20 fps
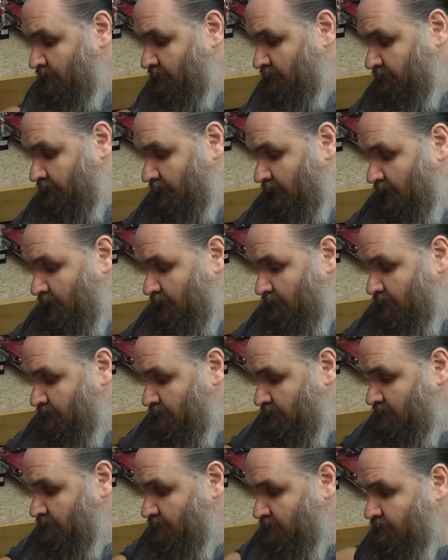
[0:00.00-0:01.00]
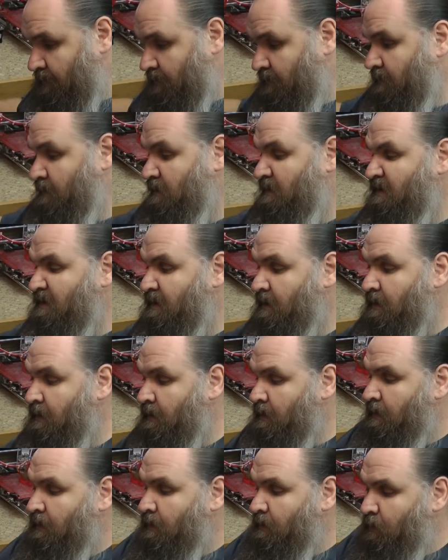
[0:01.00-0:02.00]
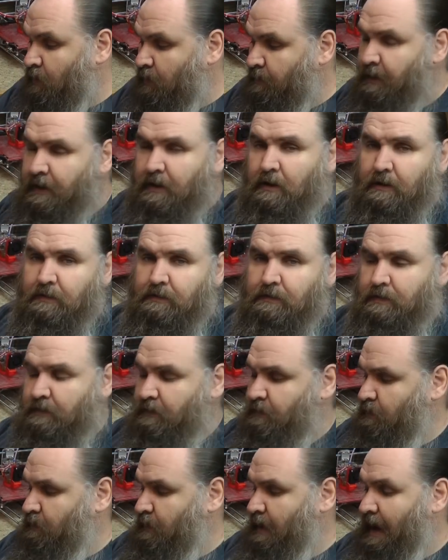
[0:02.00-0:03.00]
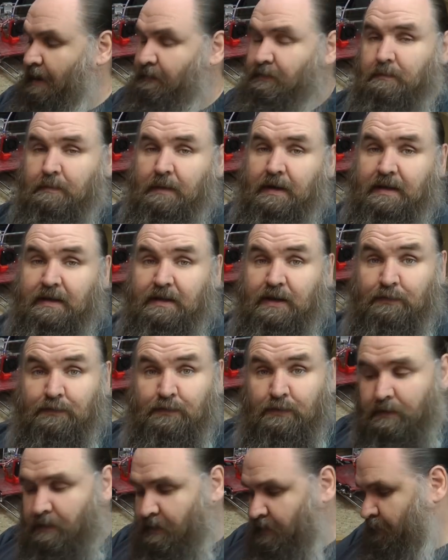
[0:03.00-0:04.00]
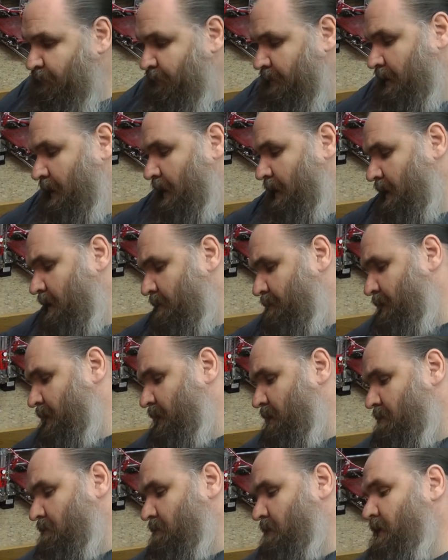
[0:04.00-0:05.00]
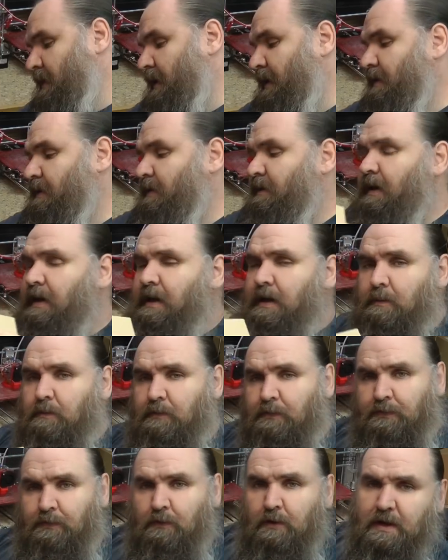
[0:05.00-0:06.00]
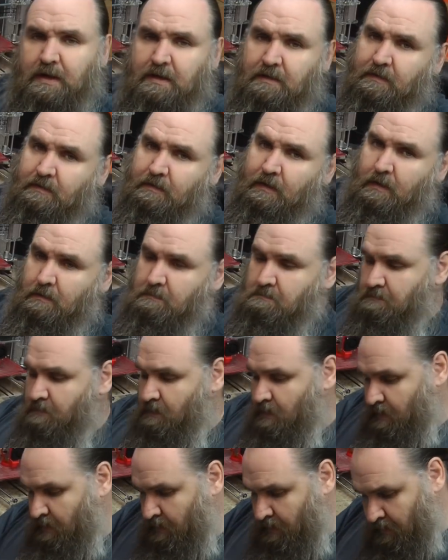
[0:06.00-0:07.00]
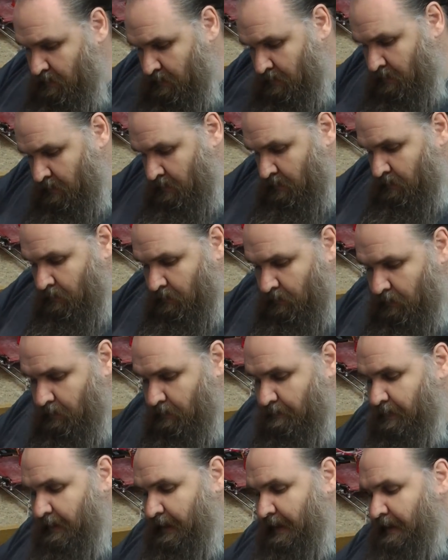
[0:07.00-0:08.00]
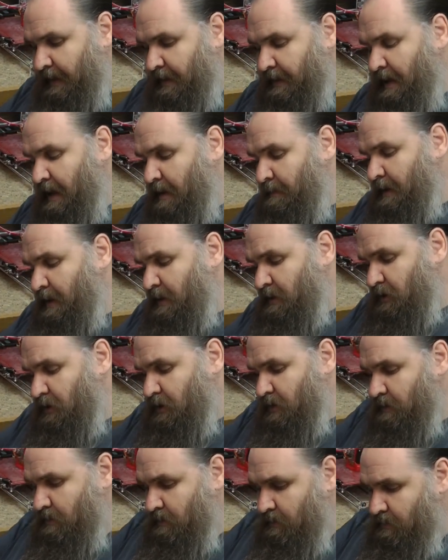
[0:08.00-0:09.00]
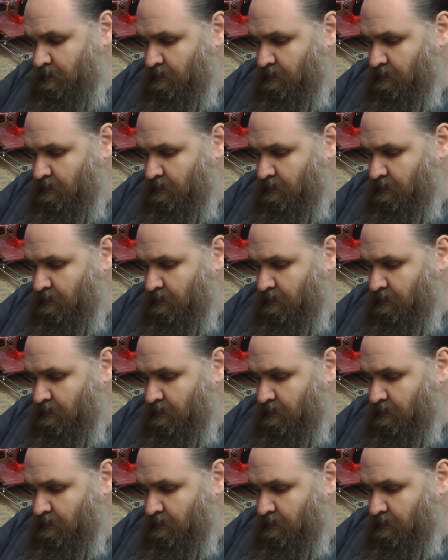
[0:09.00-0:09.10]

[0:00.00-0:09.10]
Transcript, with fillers: So would have been nice to have something different, different colour, but at the end of the day it was free, so not complaining that much.